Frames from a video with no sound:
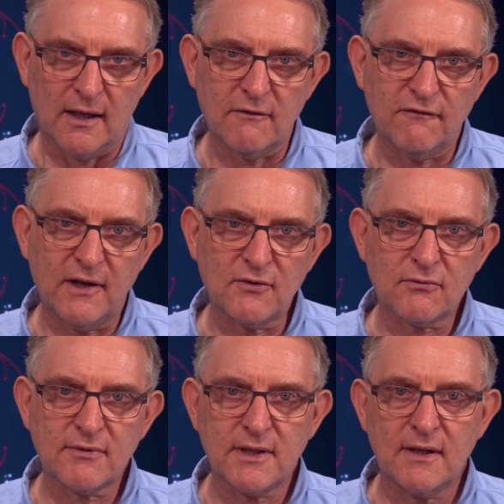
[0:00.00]
And Federal
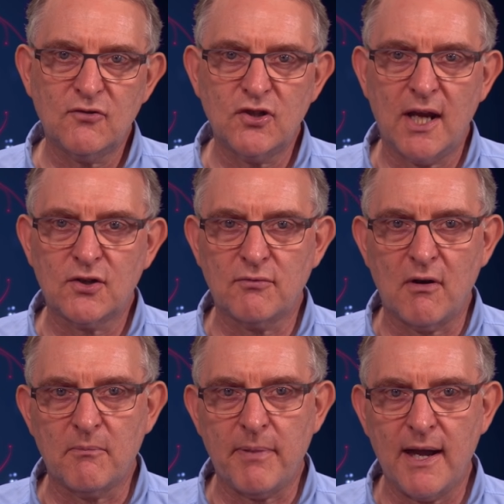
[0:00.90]
Reserve Chair
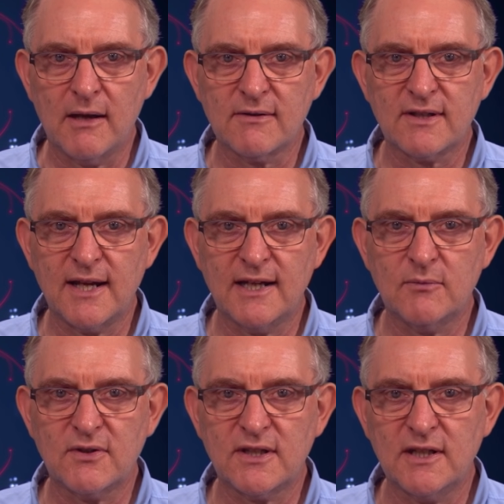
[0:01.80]
Jerome Powell said it
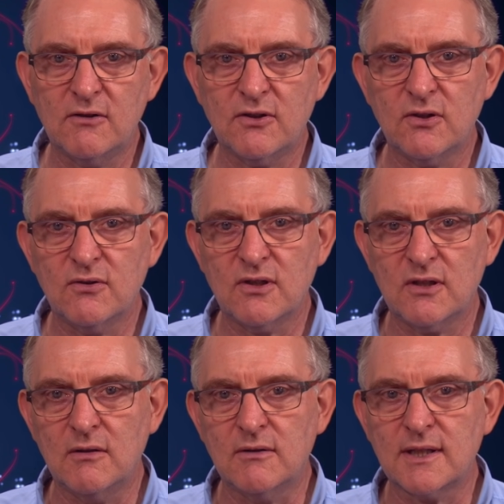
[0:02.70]
was still too
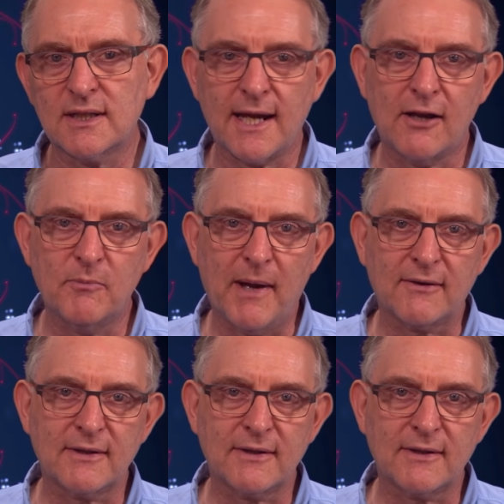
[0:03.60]
soon to scale back